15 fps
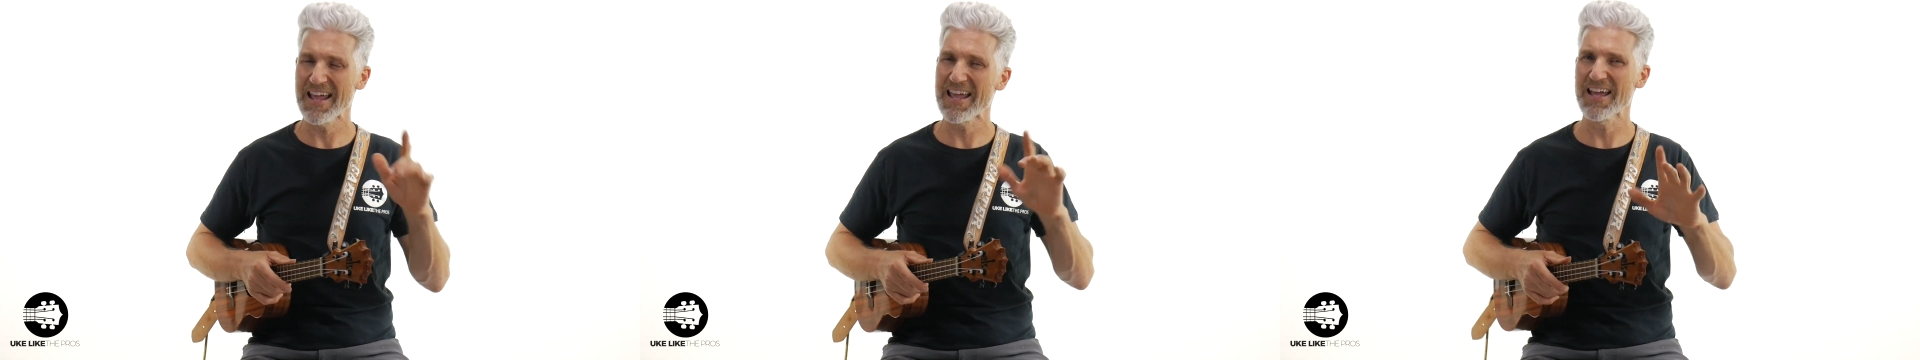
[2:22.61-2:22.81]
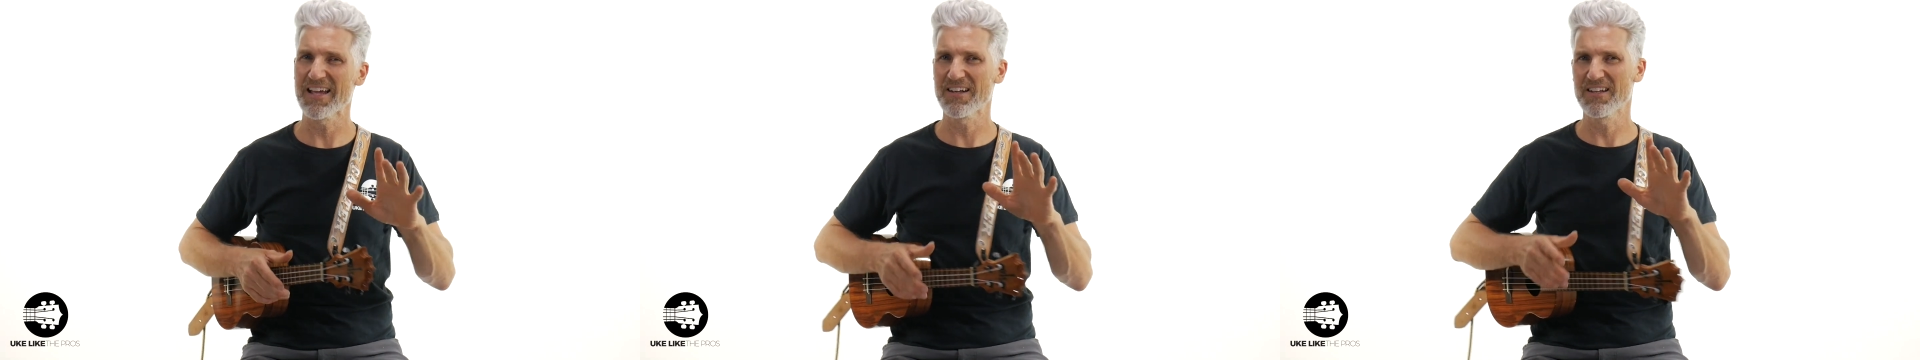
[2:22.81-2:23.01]

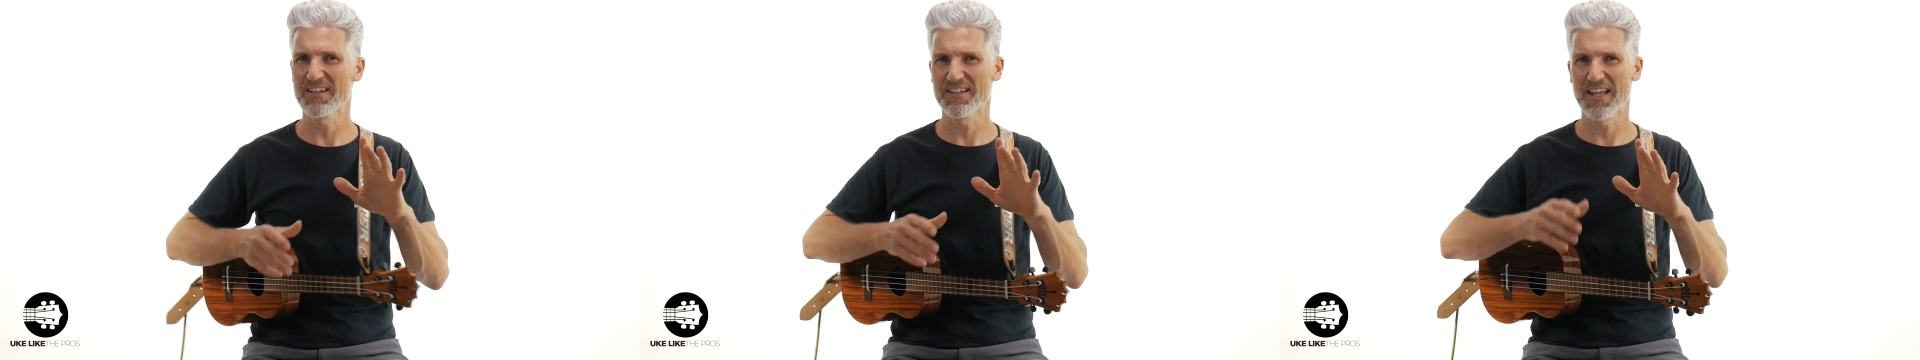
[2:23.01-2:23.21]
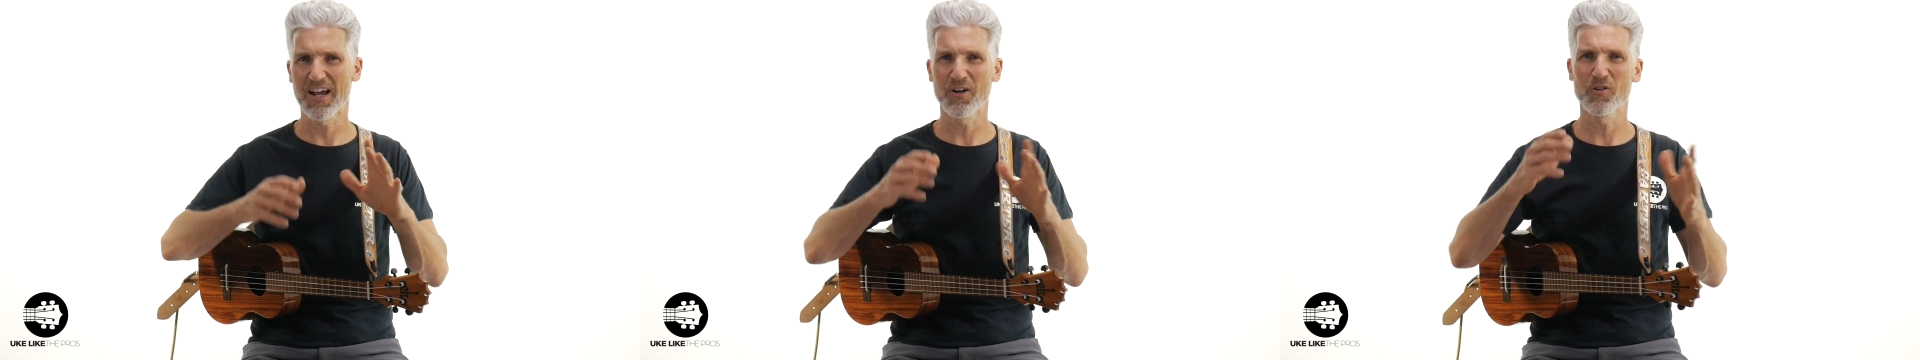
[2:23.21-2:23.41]
And
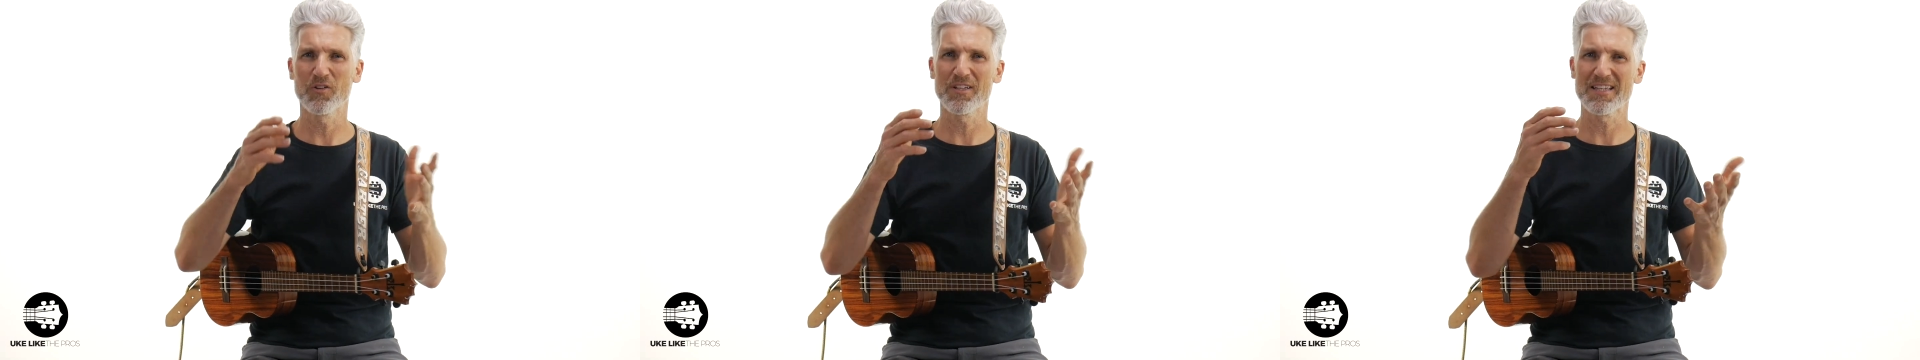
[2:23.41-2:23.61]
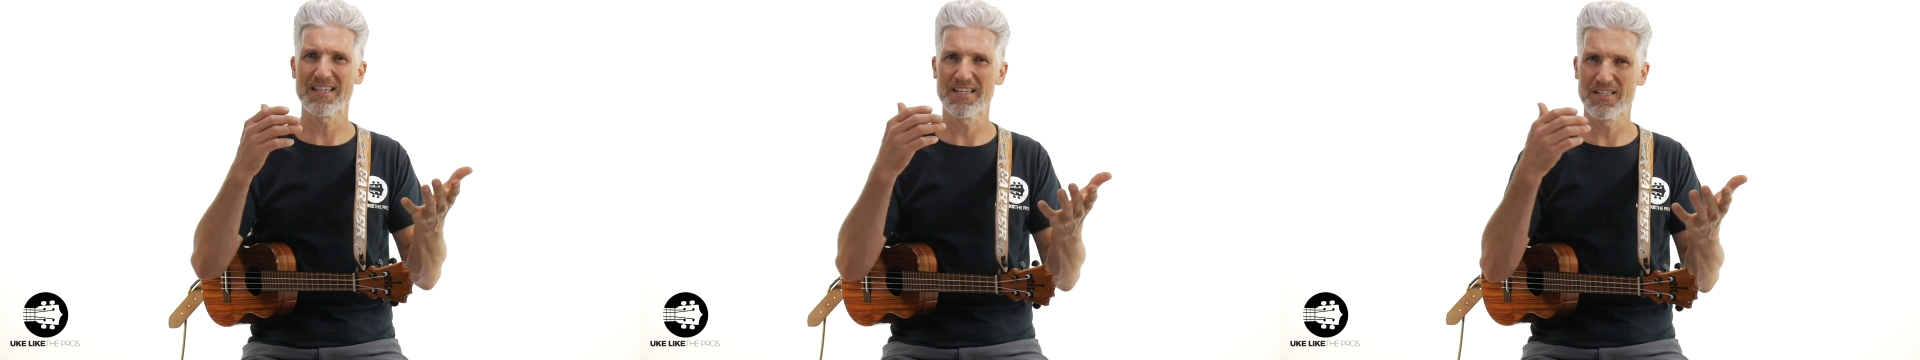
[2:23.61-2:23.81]
not
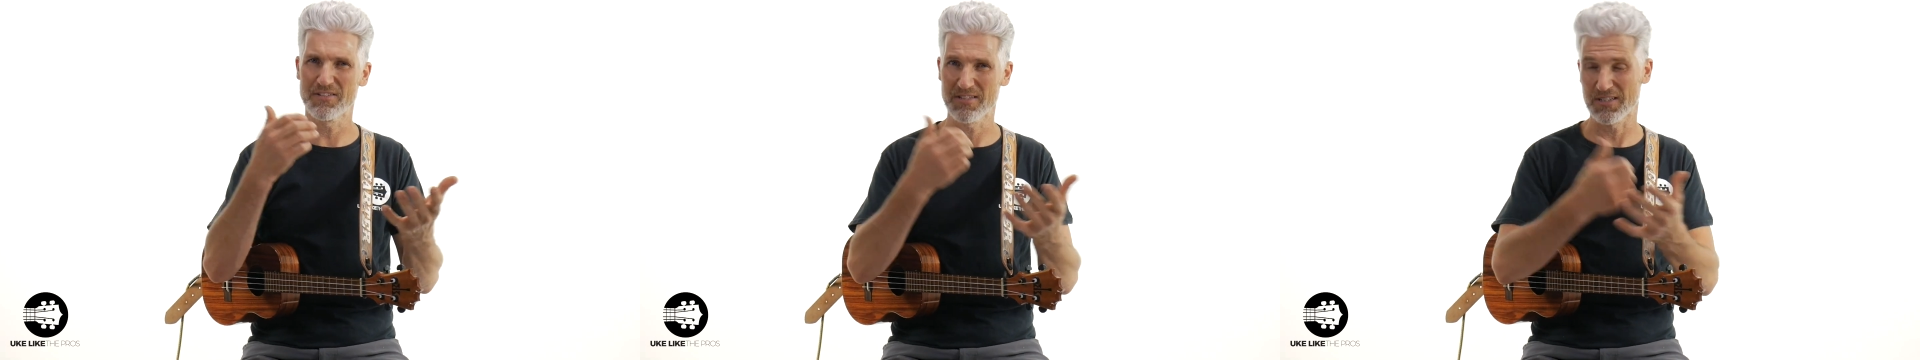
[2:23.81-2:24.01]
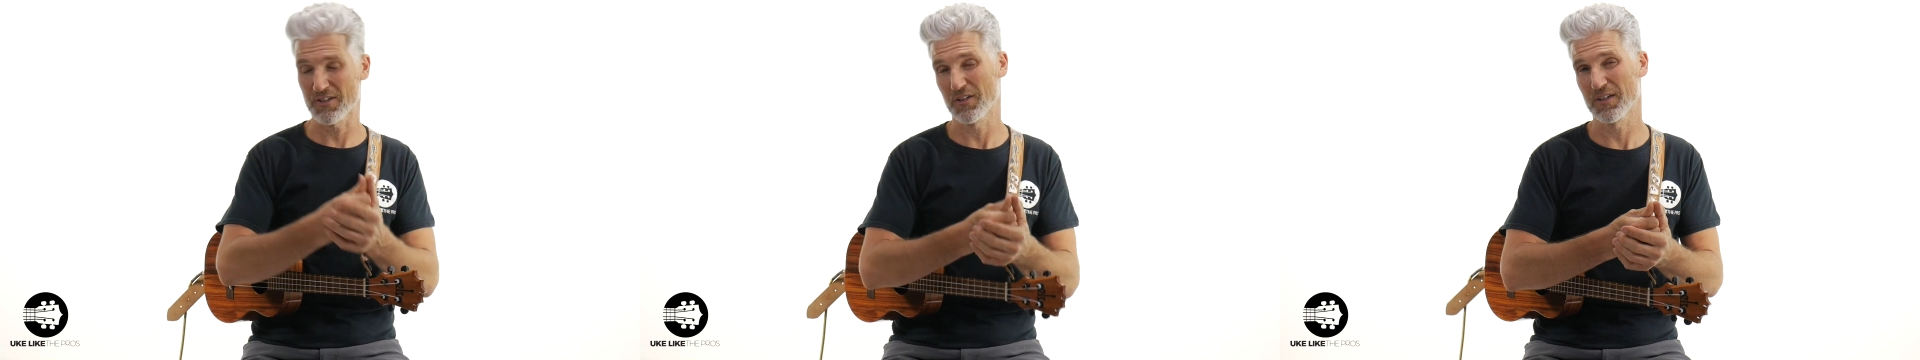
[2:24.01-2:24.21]
only
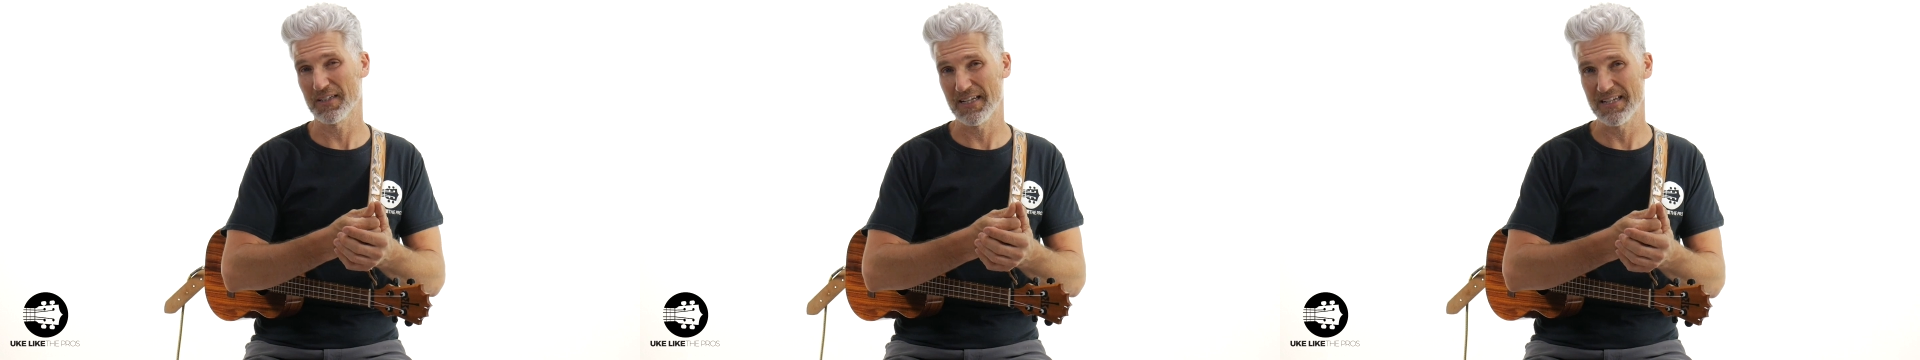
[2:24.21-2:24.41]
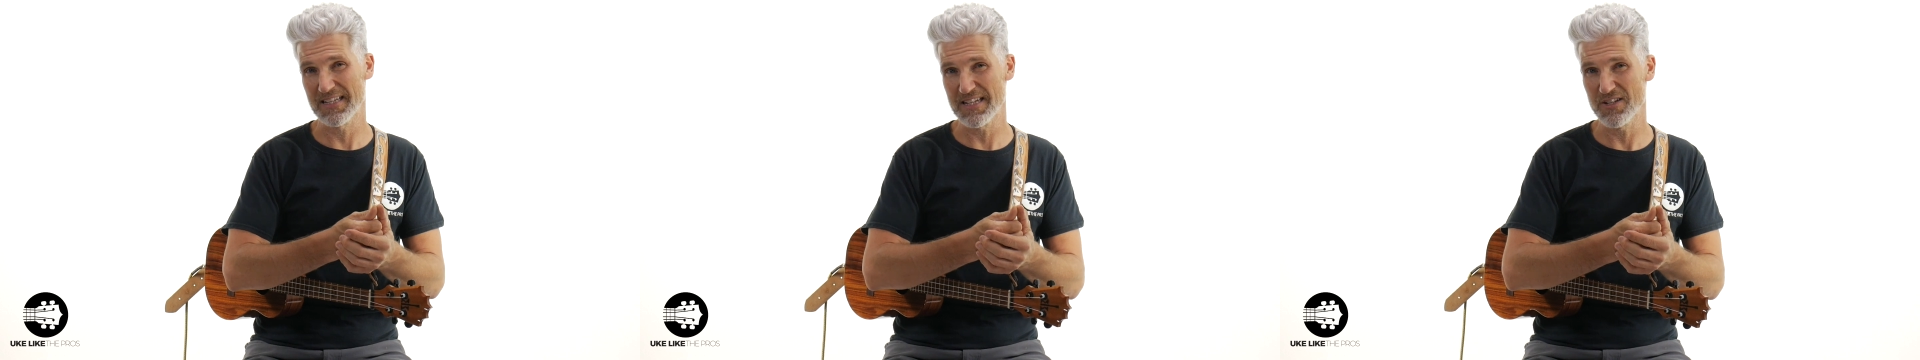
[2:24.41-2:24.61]
is it going to
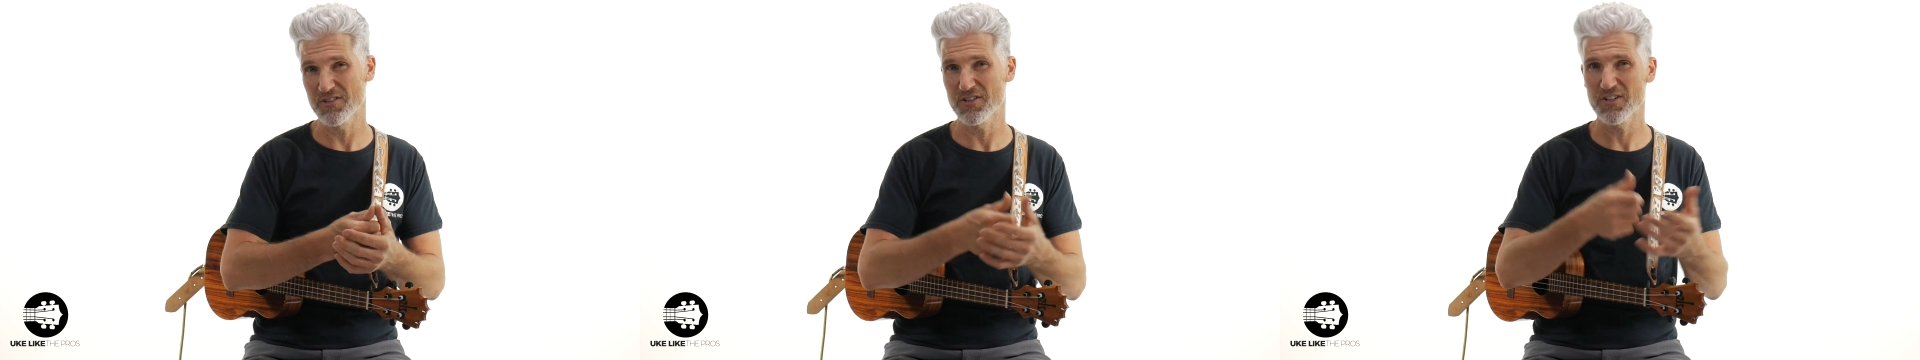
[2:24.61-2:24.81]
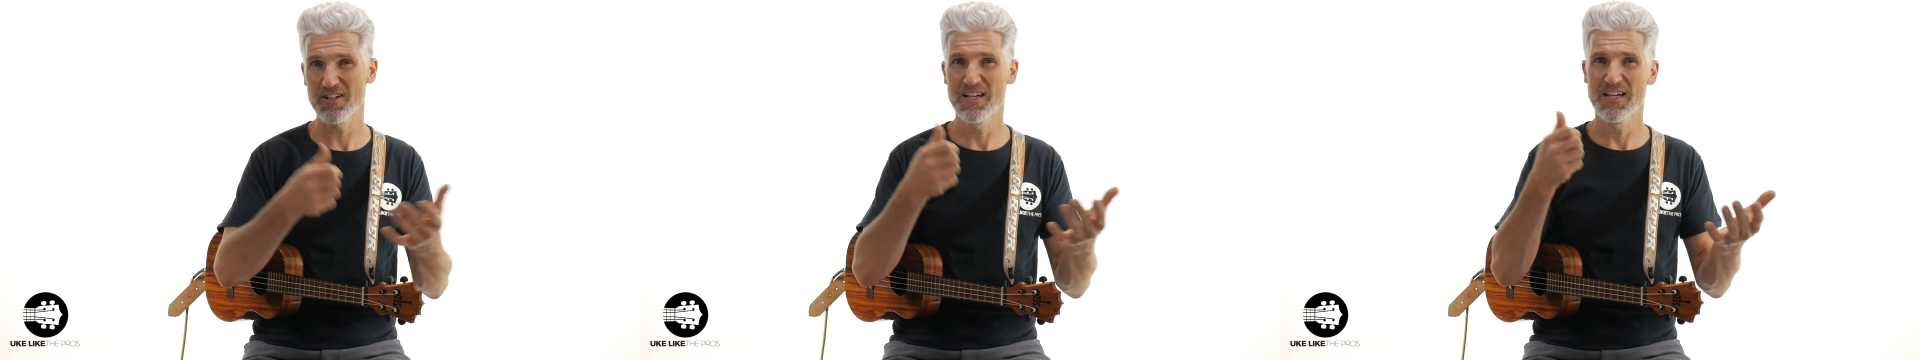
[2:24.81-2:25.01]
get
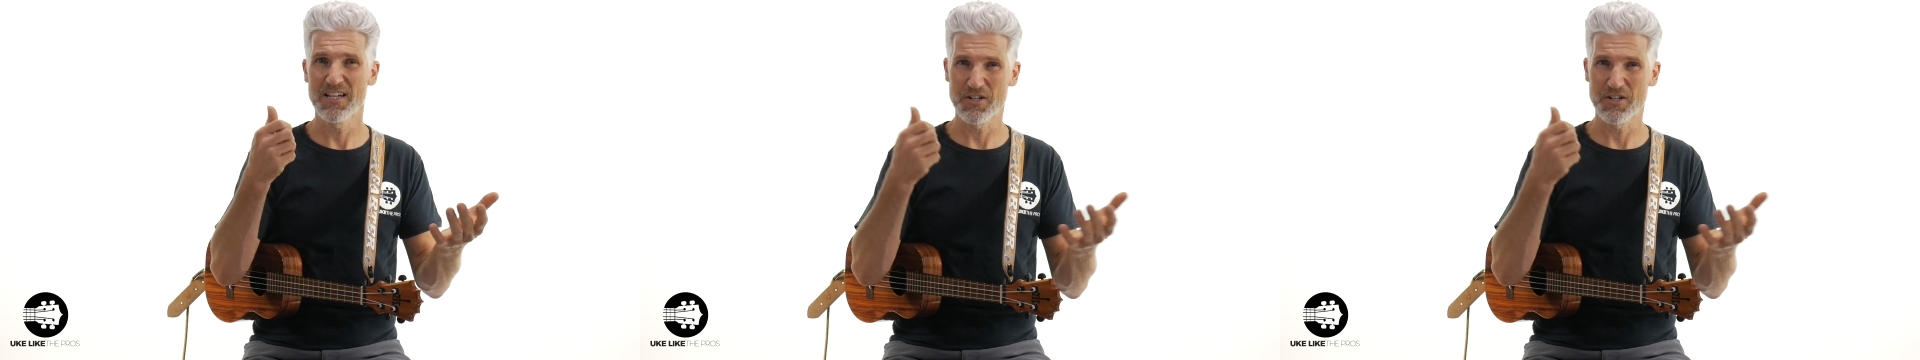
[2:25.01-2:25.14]
easier,